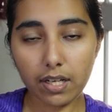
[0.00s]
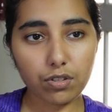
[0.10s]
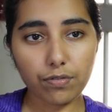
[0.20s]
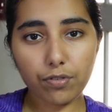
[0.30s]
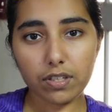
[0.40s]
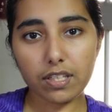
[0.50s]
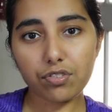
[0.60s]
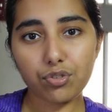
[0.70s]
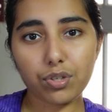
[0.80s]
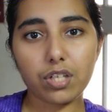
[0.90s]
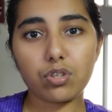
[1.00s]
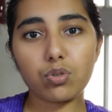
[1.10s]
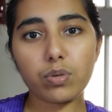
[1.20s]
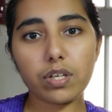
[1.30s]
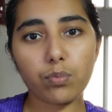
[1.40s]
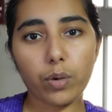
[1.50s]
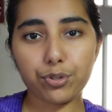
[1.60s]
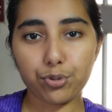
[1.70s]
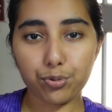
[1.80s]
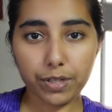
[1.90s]
So for this, you can do it
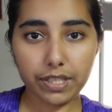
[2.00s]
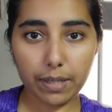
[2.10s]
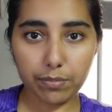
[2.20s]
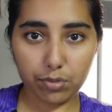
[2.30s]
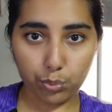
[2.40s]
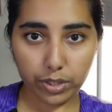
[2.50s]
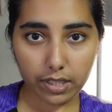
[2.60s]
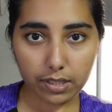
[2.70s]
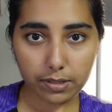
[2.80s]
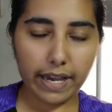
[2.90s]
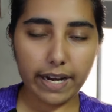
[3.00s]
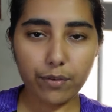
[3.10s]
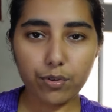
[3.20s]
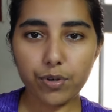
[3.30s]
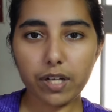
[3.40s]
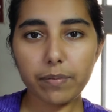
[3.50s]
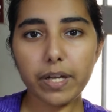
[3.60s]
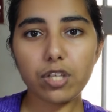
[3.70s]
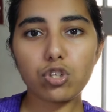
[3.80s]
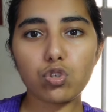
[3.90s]
1 to 3 times a week. And I would
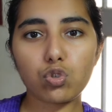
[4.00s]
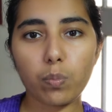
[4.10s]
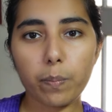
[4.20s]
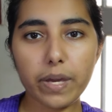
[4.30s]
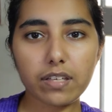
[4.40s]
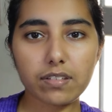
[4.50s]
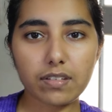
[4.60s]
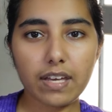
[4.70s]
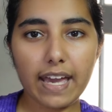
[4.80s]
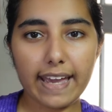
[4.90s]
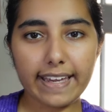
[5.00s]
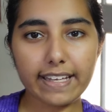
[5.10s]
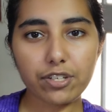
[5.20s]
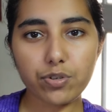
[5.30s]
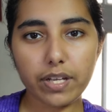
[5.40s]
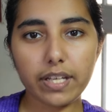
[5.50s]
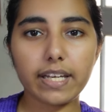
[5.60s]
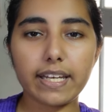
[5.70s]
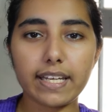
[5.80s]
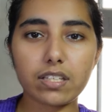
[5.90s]
recommend you to mix HIIT
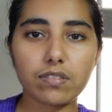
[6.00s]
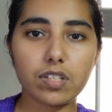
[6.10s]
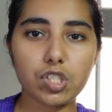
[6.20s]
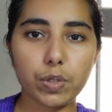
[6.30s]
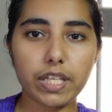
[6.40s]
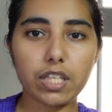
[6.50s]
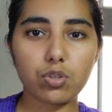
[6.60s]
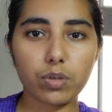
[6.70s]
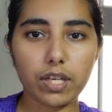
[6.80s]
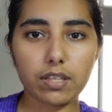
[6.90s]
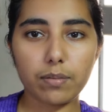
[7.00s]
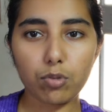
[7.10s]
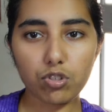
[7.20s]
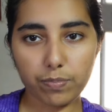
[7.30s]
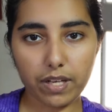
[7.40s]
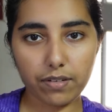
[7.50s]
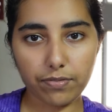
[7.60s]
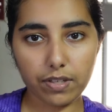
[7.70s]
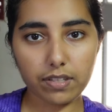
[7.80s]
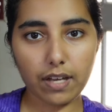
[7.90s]
training and interval training to get the most
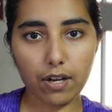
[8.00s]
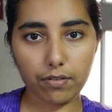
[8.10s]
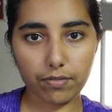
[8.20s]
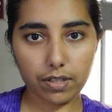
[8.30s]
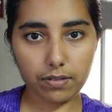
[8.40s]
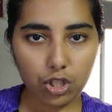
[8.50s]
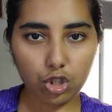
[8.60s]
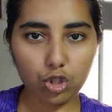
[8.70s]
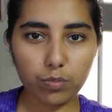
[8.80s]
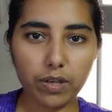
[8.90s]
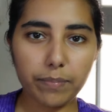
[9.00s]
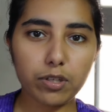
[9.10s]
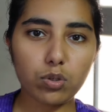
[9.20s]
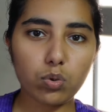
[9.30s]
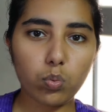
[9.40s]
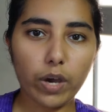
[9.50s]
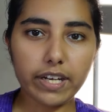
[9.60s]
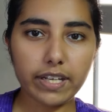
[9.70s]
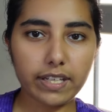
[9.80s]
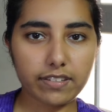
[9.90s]
benefits out of it. You could maybe do
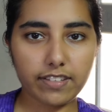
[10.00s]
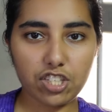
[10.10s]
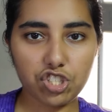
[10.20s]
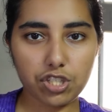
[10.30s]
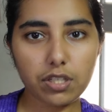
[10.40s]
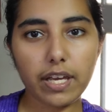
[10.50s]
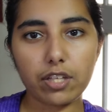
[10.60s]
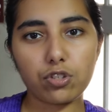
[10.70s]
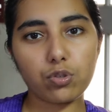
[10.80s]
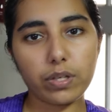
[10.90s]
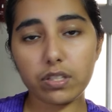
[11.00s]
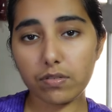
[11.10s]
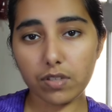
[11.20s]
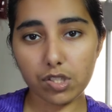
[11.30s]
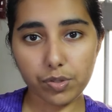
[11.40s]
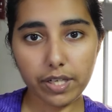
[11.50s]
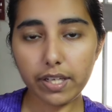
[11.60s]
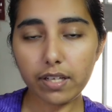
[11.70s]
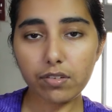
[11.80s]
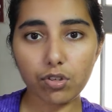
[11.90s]
1 HIIT session and 2 interval
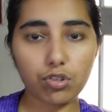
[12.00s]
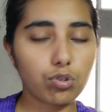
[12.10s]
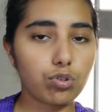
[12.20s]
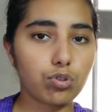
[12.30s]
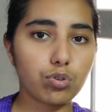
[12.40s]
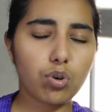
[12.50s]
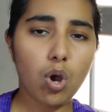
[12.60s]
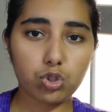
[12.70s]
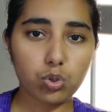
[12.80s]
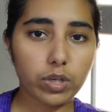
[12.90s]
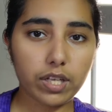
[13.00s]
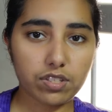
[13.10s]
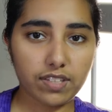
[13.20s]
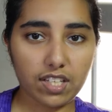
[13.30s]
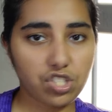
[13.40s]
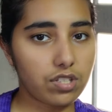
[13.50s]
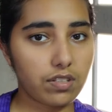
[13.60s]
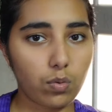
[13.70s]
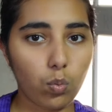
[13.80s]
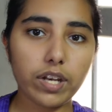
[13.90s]
trainings, or you could do 2 HIIT
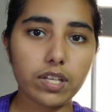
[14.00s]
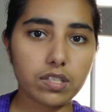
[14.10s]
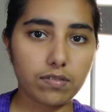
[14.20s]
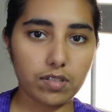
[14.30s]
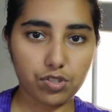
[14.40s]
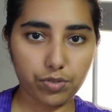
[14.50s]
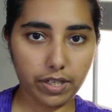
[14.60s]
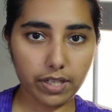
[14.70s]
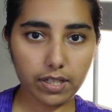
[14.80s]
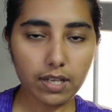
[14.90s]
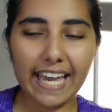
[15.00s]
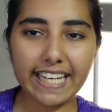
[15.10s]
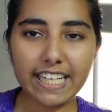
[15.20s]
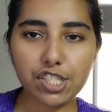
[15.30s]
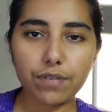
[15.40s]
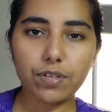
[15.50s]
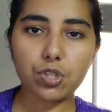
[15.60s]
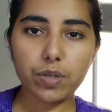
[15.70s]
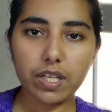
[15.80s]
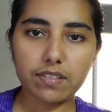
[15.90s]
sessions and 1 interval training. And each of your
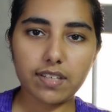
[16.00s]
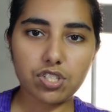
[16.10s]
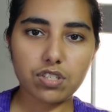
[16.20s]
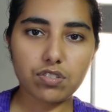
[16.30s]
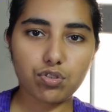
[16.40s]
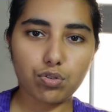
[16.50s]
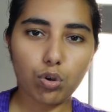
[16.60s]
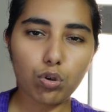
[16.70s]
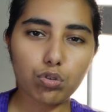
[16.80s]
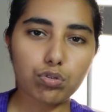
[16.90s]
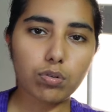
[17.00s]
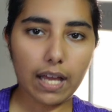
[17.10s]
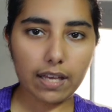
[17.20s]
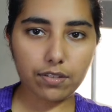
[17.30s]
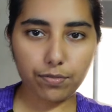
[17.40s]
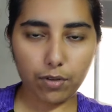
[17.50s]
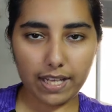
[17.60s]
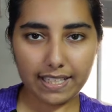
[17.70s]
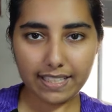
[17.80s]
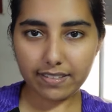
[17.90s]
training sessions should also last for
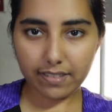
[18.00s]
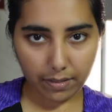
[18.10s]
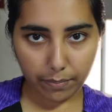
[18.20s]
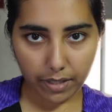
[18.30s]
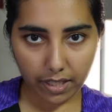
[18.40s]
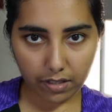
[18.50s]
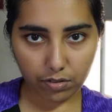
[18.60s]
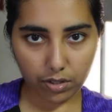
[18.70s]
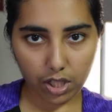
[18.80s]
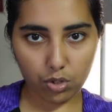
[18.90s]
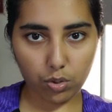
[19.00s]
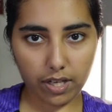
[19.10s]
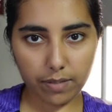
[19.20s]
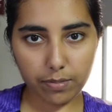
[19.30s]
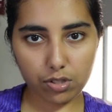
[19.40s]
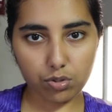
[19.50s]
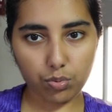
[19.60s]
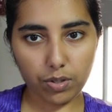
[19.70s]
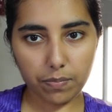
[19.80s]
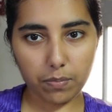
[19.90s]
at least 30 minutes so that you are able to
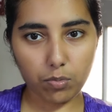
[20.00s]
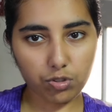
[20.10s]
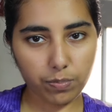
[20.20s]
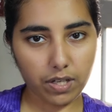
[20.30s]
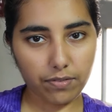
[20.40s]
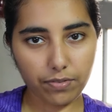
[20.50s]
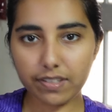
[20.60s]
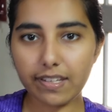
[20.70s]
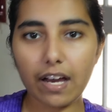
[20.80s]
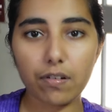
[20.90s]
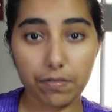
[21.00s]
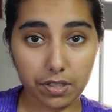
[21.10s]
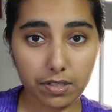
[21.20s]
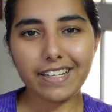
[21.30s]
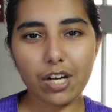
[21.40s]
reap the most benefits out of it.